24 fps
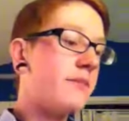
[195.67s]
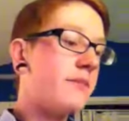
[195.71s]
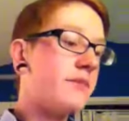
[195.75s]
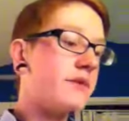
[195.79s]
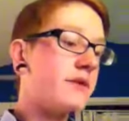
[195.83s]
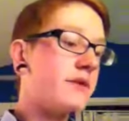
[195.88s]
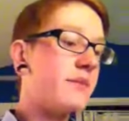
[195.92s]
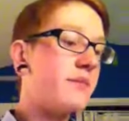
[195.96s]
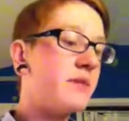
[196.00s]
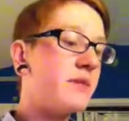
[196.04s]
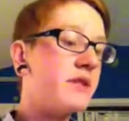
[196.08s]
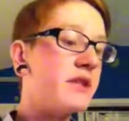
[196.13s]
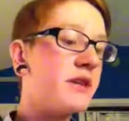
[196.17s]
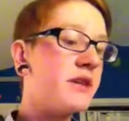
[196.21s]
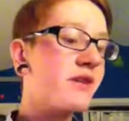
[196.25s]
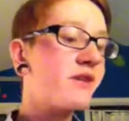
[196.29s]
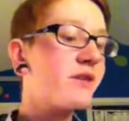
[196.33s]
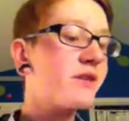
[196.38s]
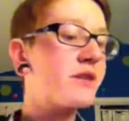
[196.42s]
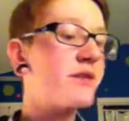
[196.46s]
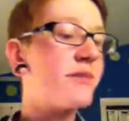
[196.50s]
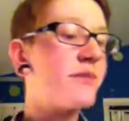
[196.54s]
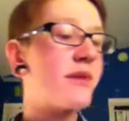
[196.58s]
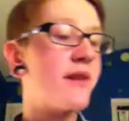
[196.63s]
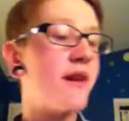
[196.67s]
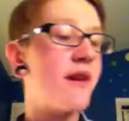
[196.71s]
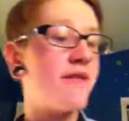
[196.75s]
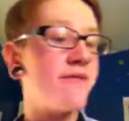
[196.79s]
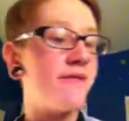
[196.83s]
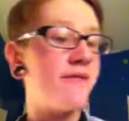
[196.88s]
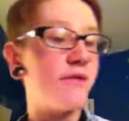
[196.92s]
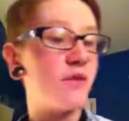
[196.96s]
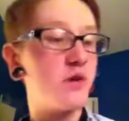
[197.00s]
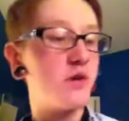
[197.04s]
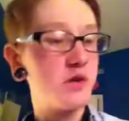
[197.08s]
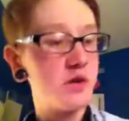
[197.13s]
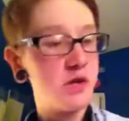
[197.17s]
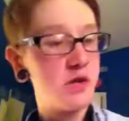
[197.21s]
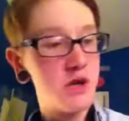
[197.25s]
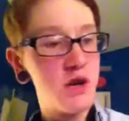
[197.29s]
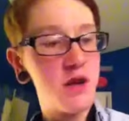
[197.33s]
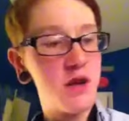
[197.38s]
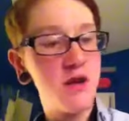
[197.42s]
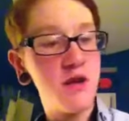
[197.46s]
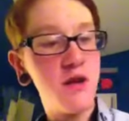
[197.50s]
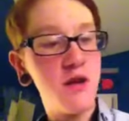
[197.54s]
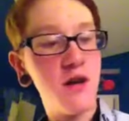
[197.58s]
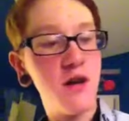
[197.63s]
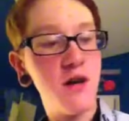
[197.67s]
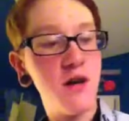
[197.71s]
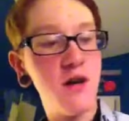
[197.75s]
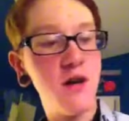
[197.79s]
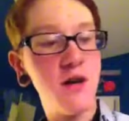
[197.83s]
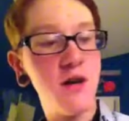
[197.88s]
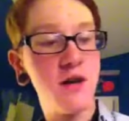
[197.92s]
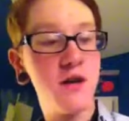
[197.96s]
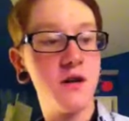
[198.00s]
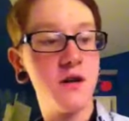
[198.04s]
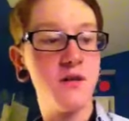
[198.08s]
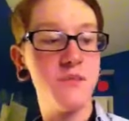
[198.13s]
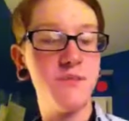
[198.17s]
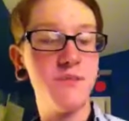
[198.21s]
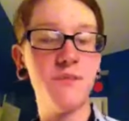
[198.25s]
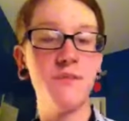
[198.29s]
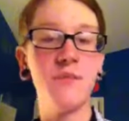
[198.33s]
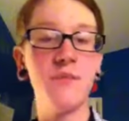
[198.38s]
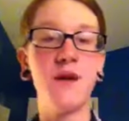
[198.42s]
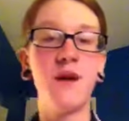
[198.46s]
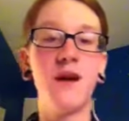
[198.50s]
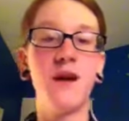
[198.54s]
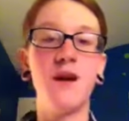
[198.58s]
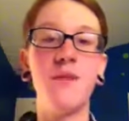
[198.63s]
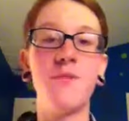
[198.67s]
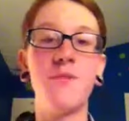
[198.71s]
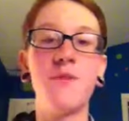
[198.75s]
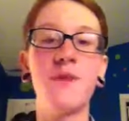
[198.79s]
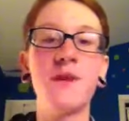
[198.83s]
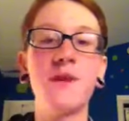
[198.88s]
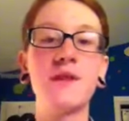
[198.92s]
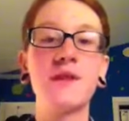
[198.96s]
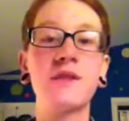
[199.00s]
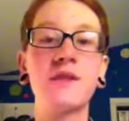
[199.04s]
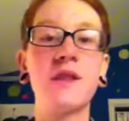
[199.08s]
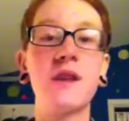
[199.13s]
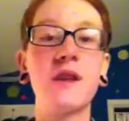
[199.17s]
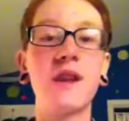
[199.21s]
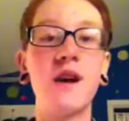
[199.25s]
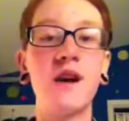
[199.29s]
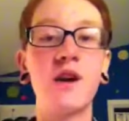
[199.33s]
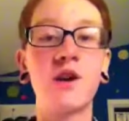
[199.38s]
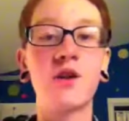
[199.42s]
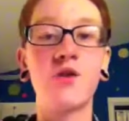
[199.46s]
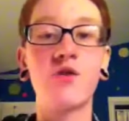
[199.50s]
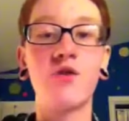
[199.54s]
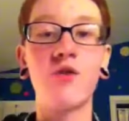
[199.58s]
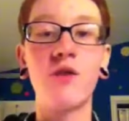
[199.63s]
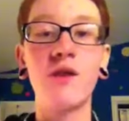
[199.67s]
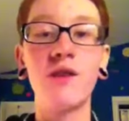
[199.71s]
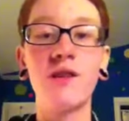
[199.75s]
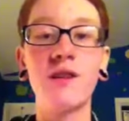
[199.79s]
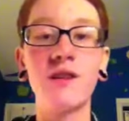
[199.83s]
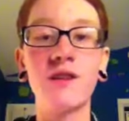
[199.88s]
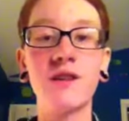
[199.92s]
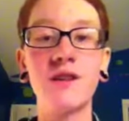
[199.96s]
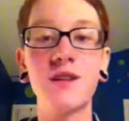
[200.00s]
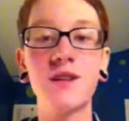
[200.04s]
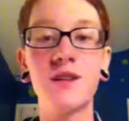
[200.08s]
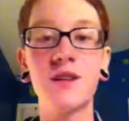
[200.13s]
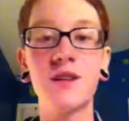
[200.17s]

Some materials you want to avoid are things like acrylic.